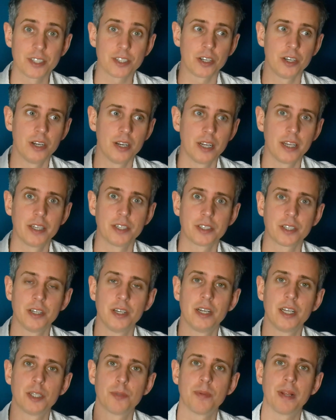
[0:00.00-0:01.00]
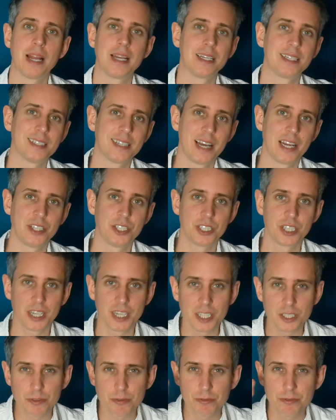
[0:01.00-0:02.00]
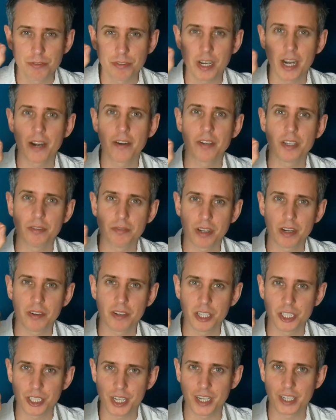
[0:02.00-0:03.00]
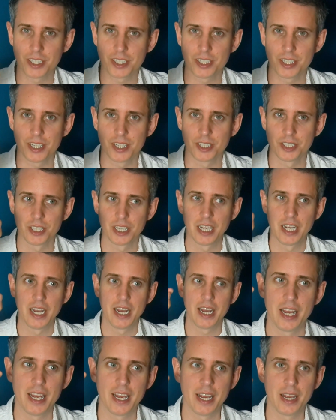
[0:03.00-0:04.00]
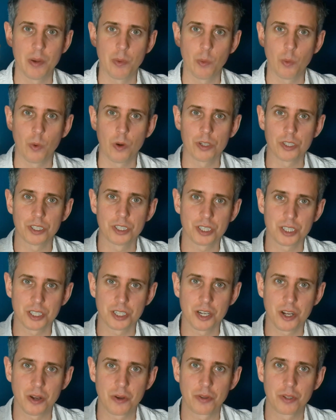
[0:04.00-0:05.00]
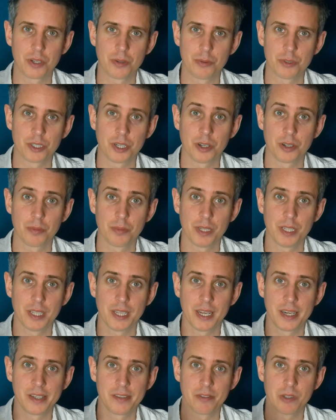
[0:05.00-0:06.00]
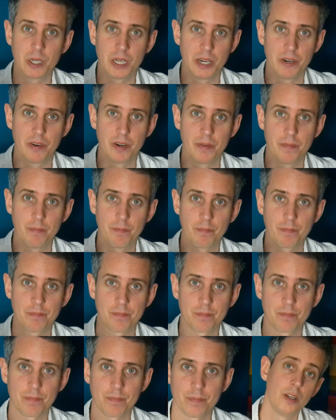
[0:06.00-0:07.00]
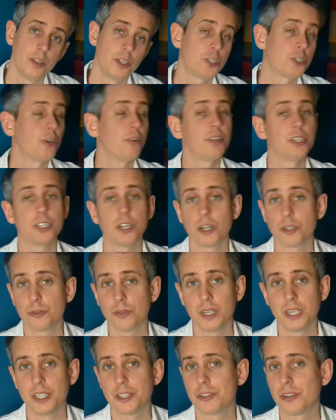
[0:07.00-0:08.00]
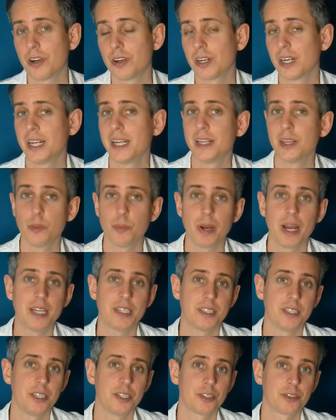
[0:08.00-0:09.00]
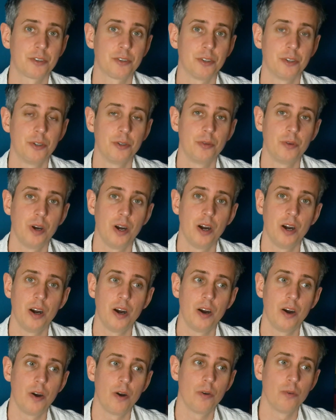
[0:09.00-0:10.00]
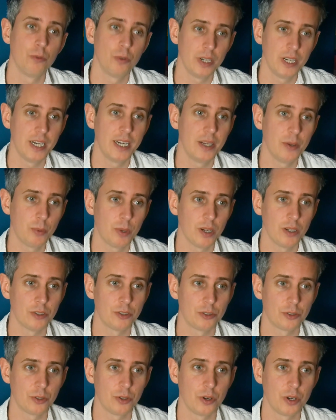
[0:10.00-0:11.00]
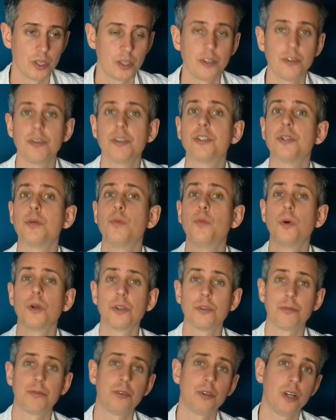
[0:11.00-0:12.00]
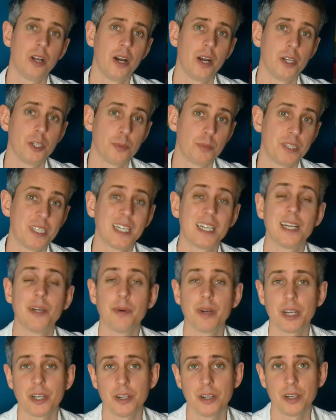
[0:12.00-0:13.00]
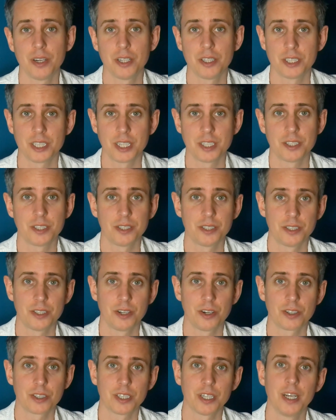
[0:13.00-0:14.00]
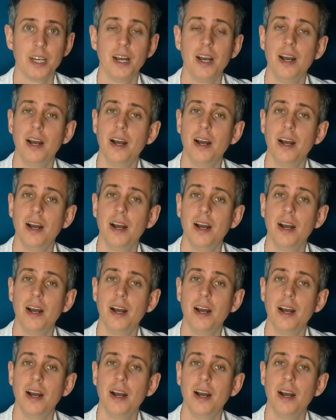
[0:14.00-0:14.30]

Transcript: planning stages, in its very, very genesis, it wasn't to know that it was going to be the end of an era. The story starts really strongly, and the base and its crew are really well drawn, and there are some wonderful lines, particularly when Cutler says to the Doctor,